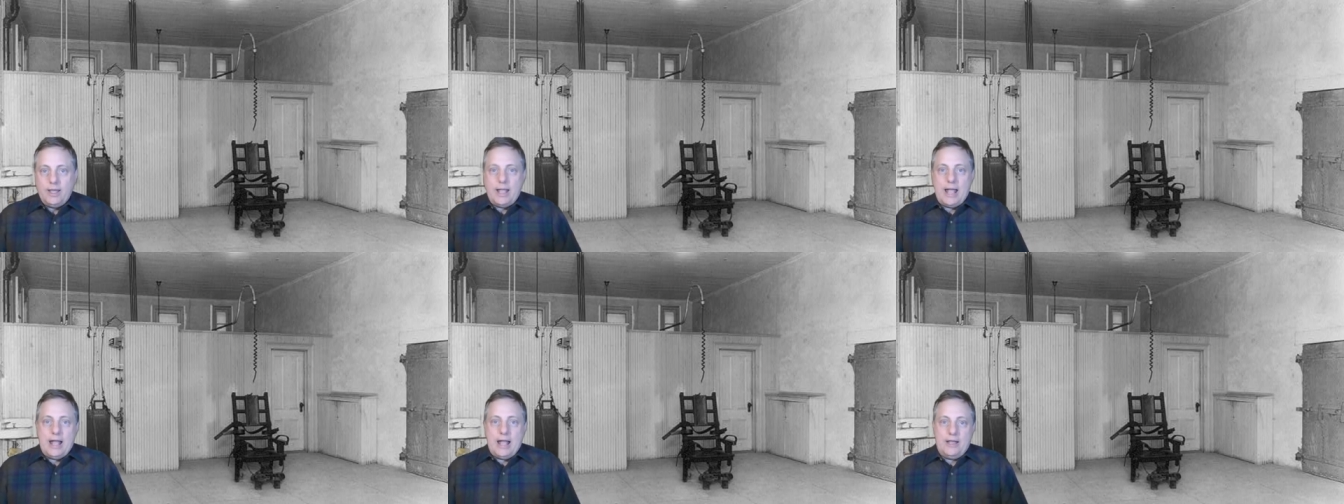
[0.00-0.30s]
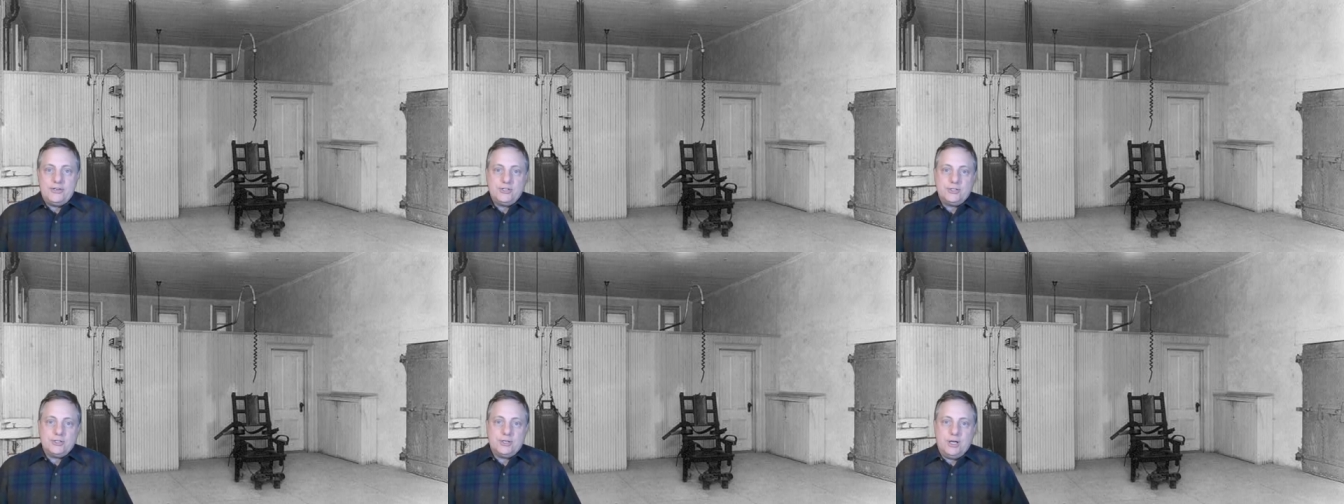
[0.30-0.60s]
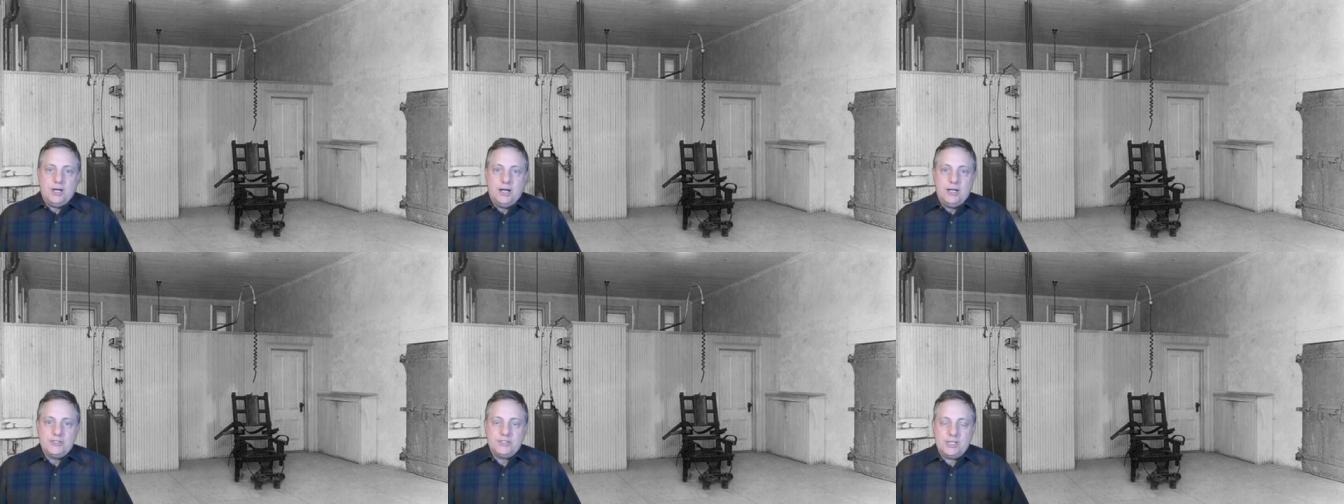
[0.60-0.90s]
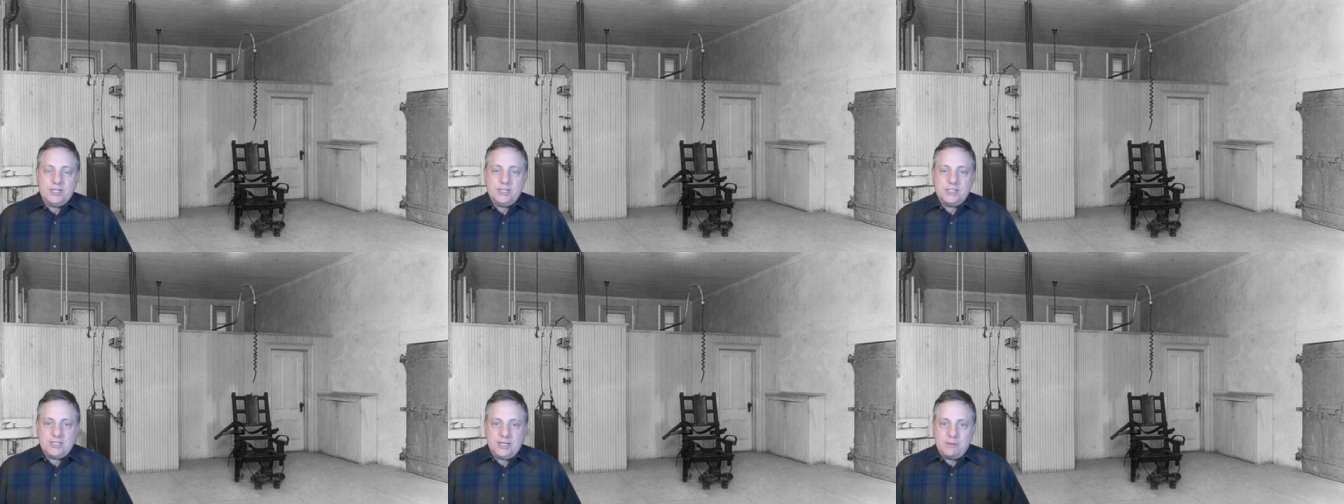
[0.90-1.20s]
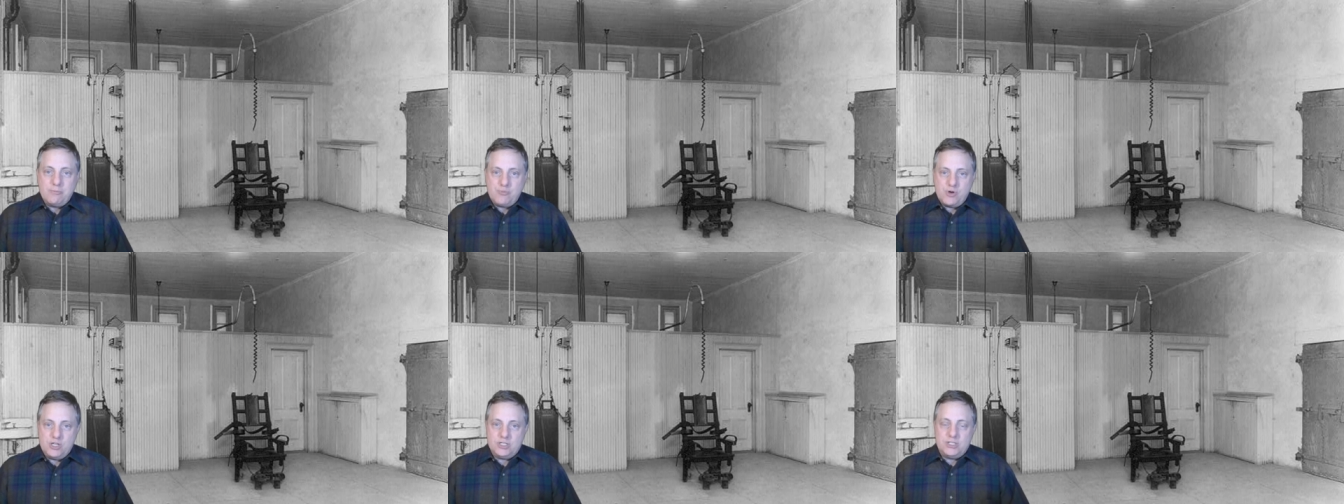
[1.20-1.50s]
at uh, Sing
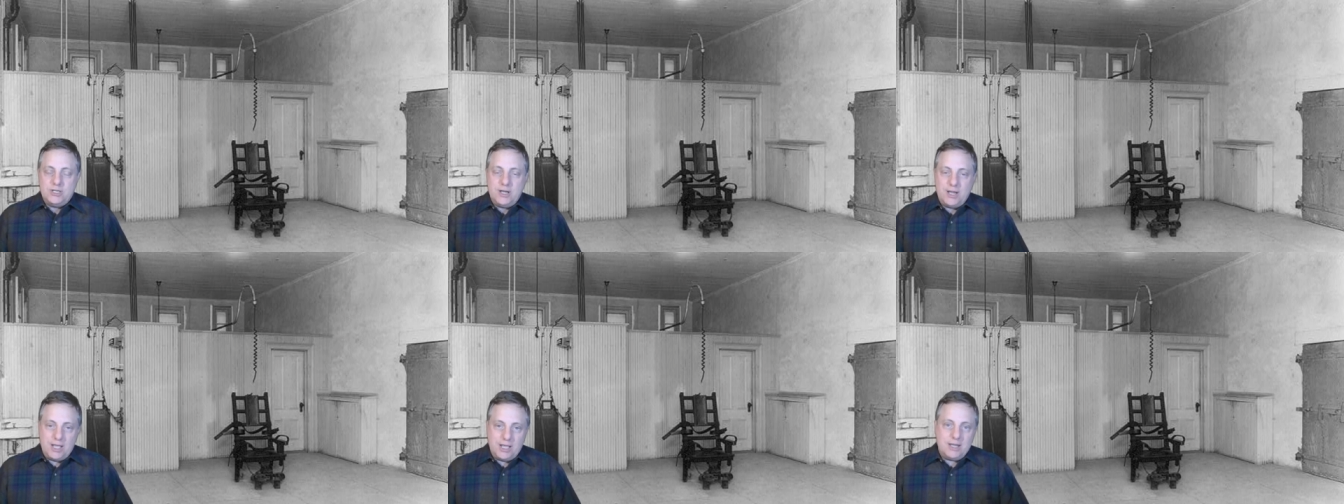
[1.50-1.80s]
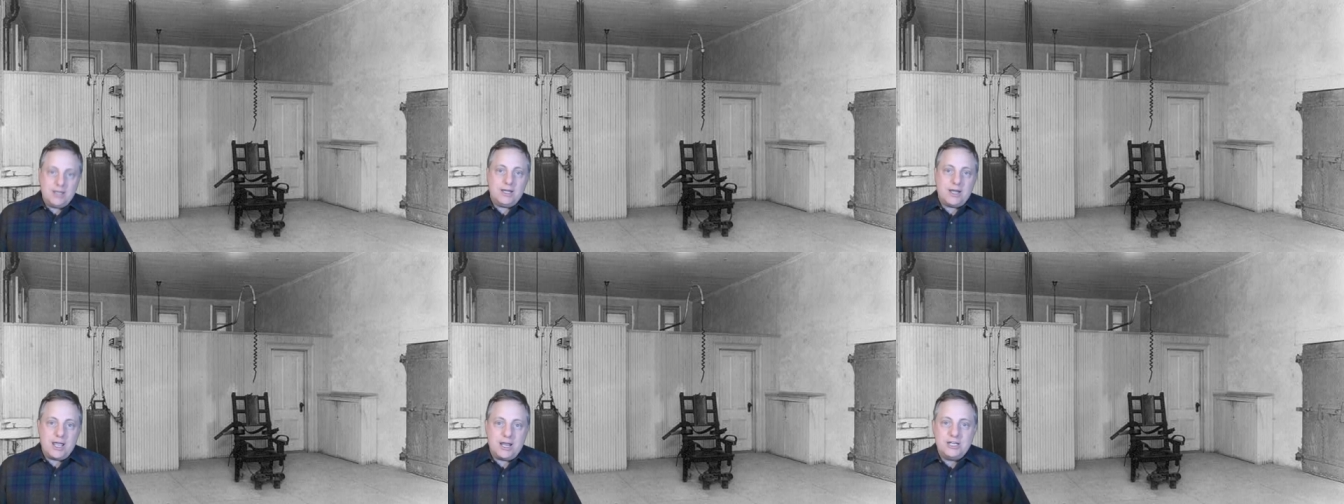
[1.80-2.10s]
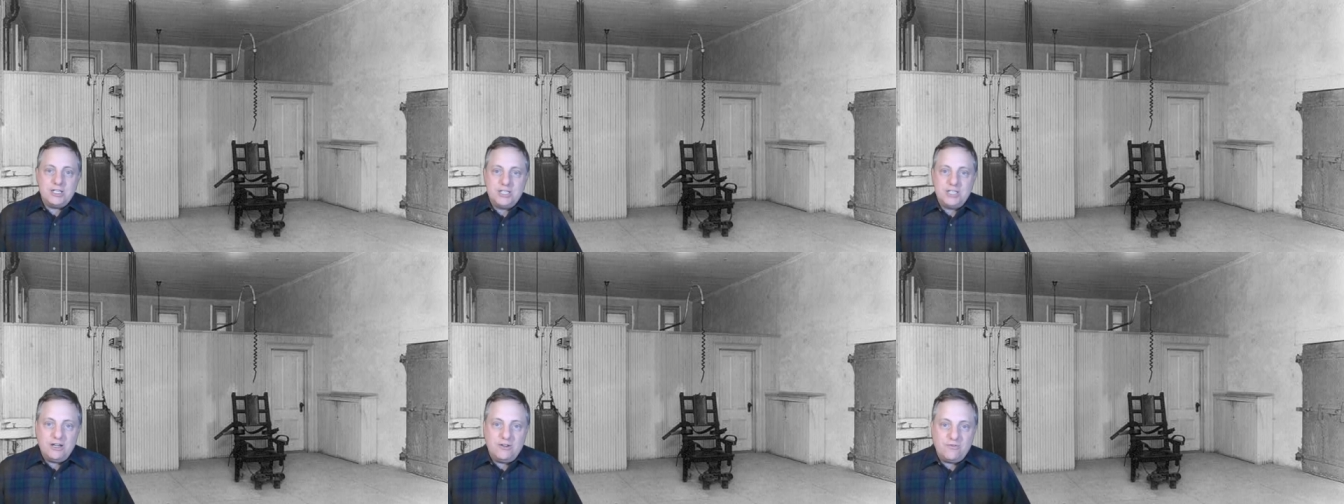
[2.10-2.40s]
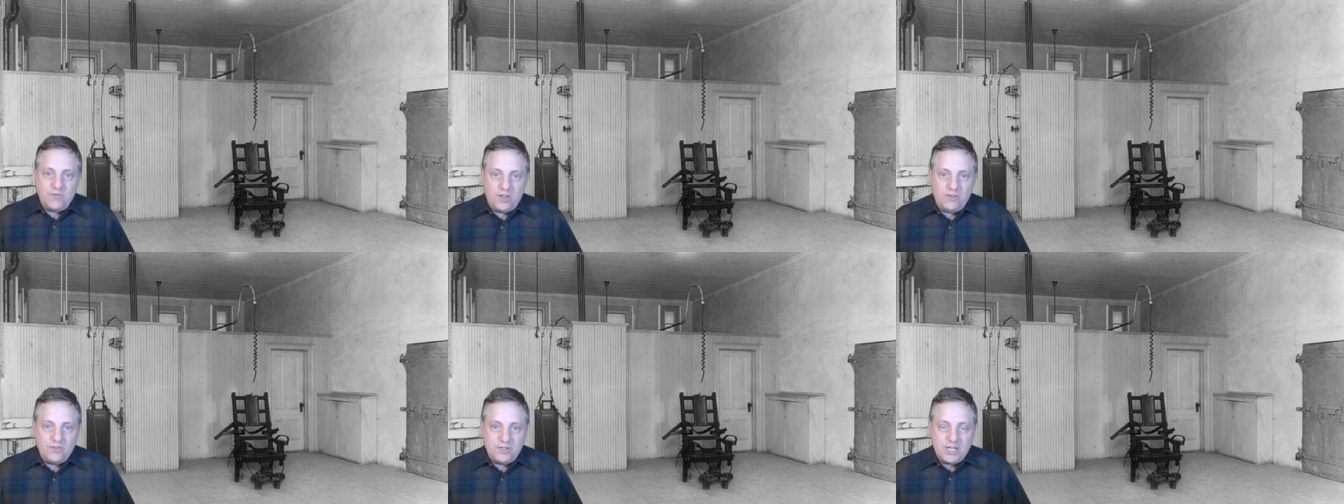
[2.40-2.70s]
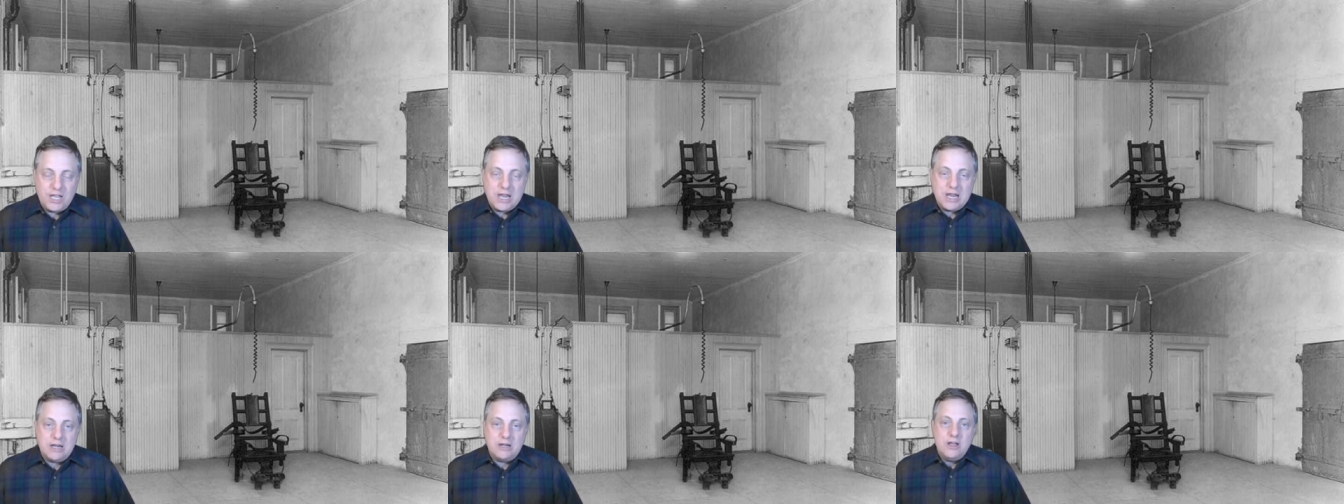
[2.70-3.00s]
Sing Prison in nineteen
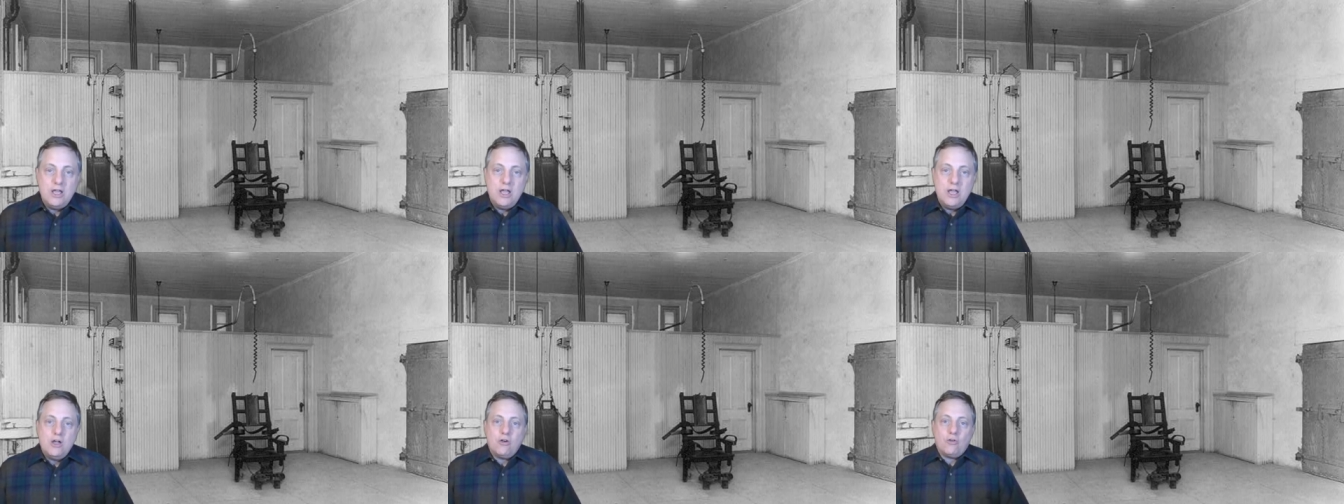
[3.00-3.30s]
fifteen.